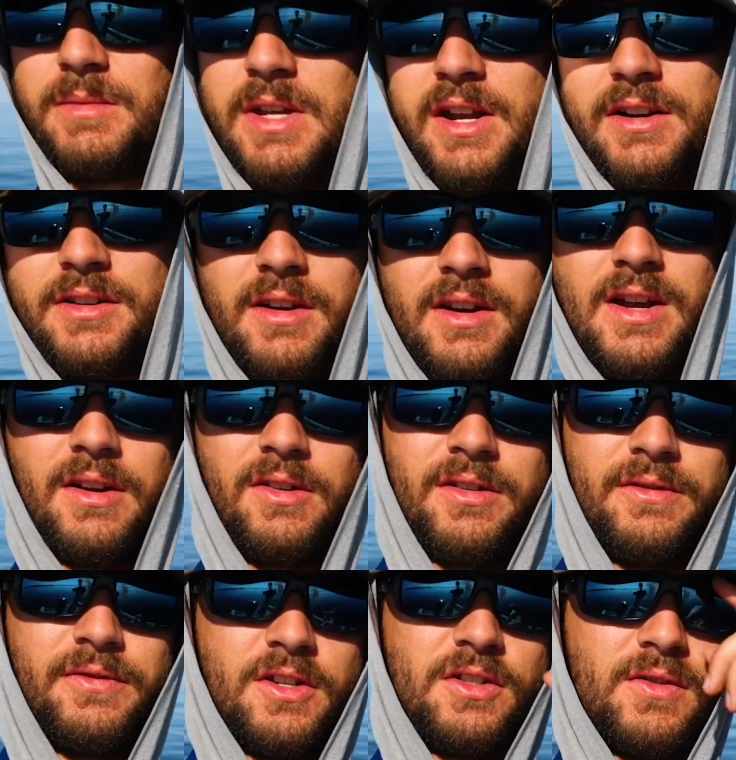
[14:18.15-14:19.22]
some eaters, could have had a
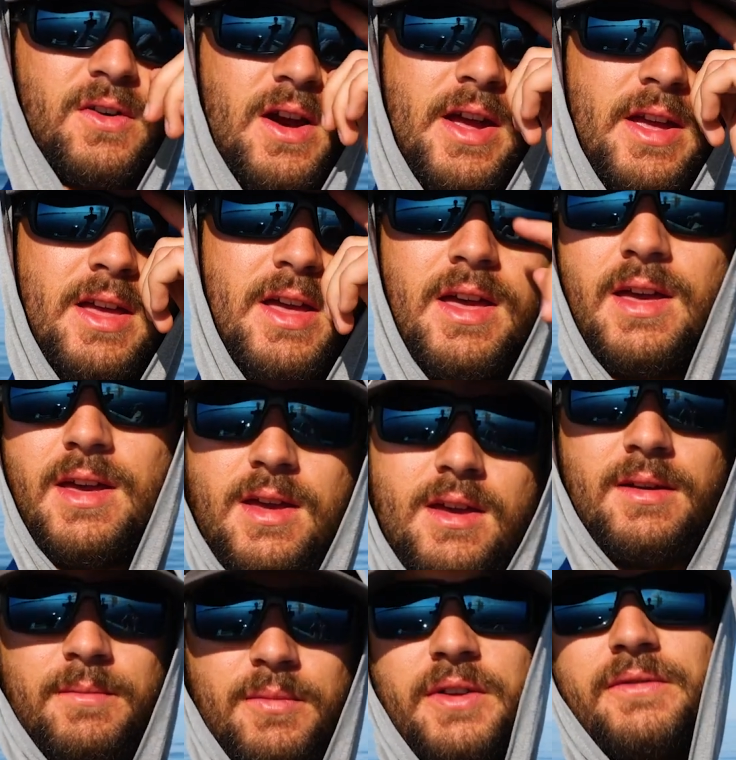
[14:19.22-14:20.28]
good fish fry
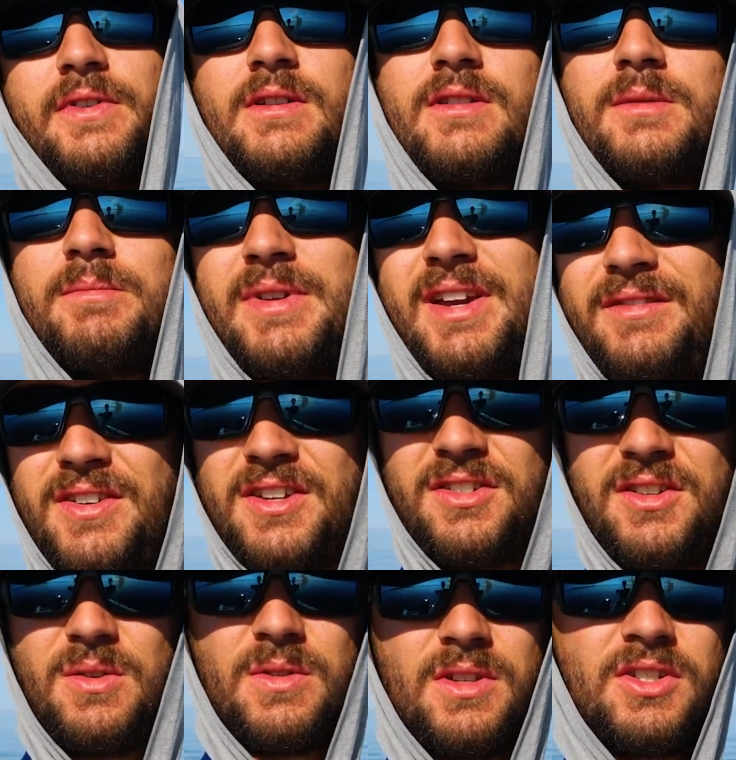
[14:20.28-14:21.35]
but found some big
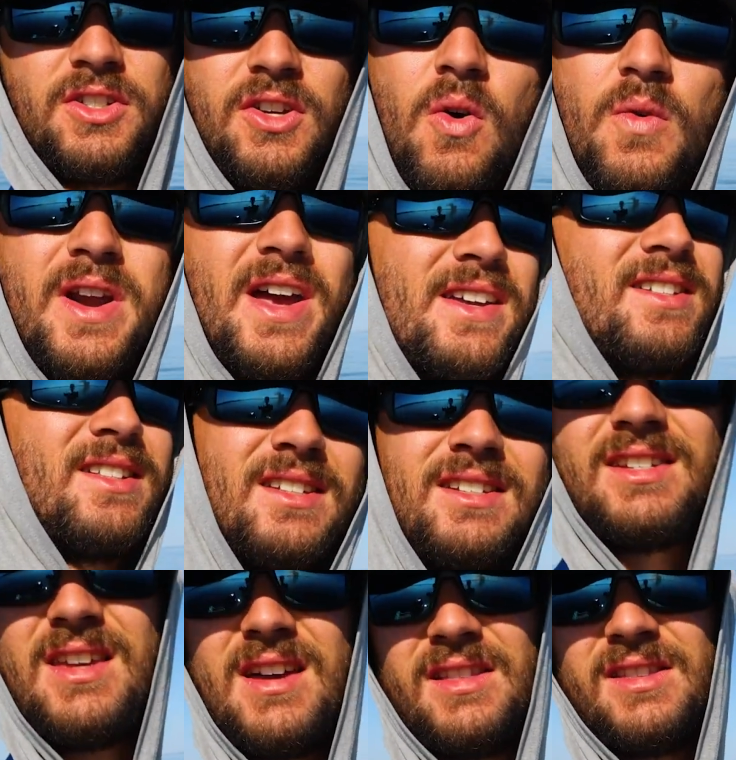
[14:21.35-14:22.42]
fish too. It's so nice to
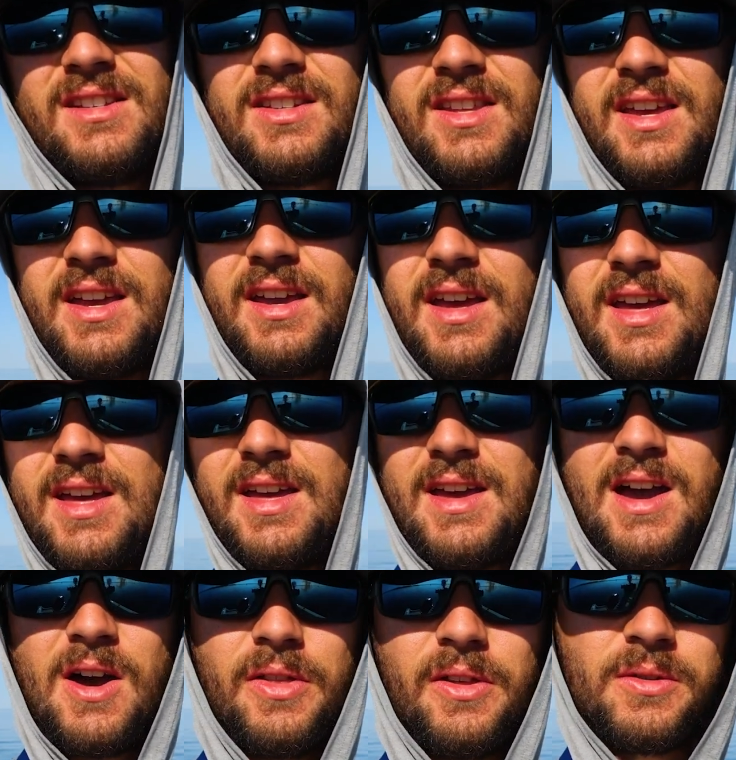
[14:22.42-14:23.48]
see on this lake
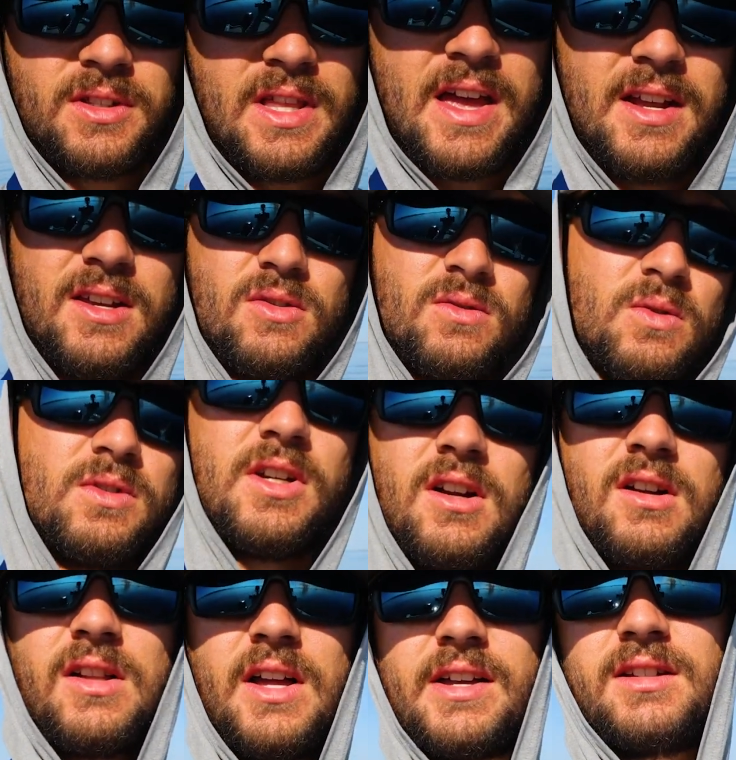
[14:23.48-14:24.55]
how those that those
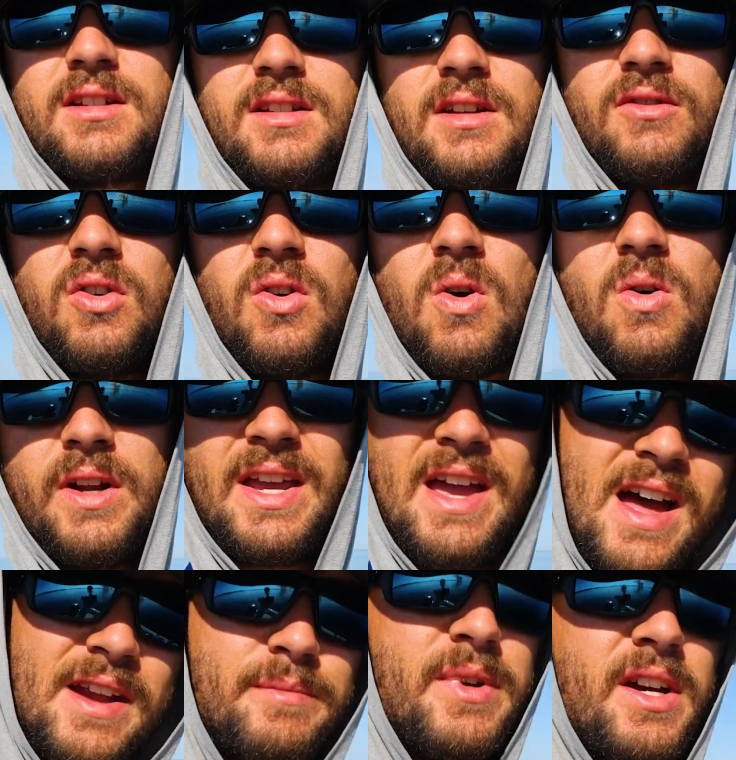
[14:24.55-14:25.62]
year classes have grown and
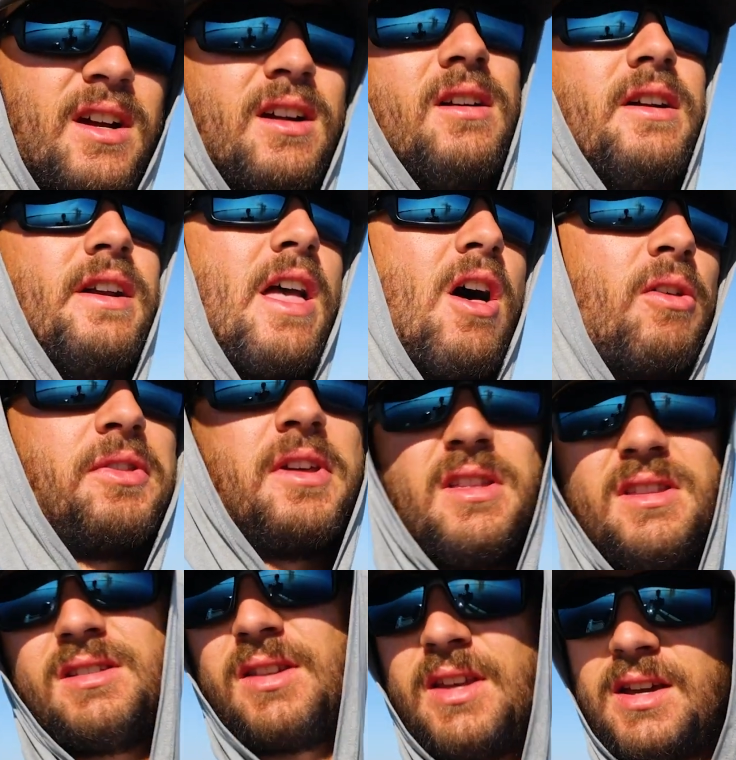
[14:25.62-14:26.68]
gotten bigger and healthy,
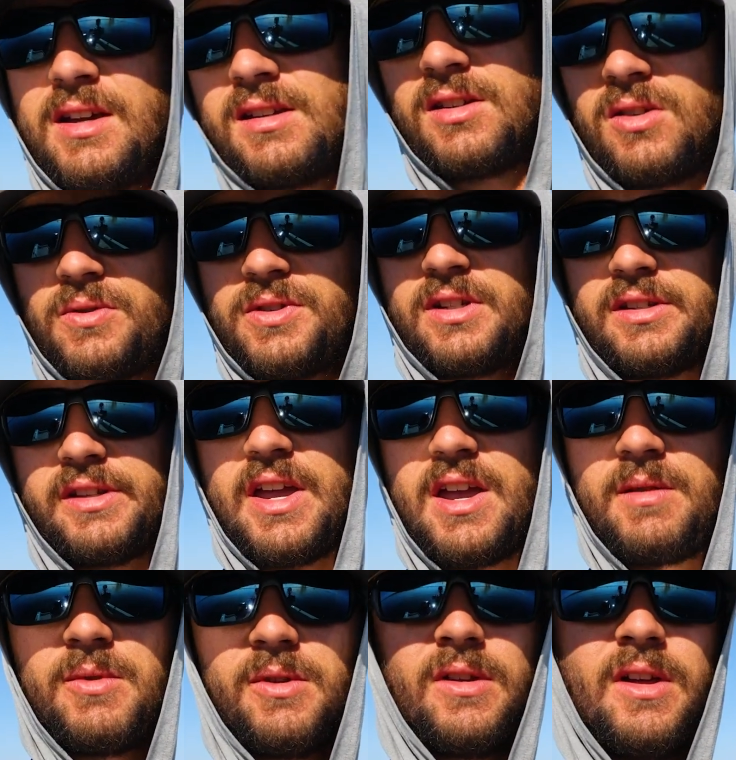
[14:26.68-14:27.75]
and this lake is so
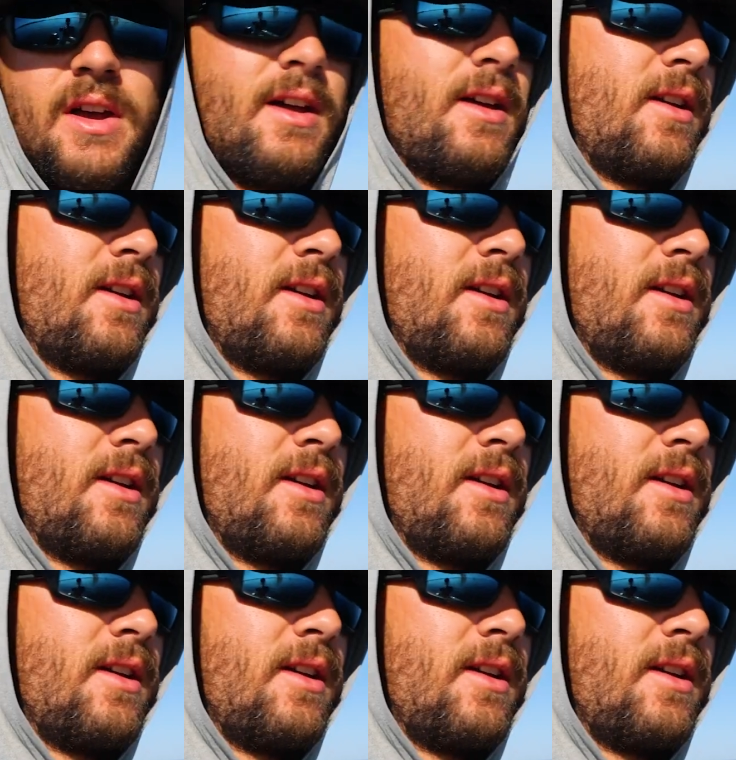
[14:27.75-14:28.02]
sustainable.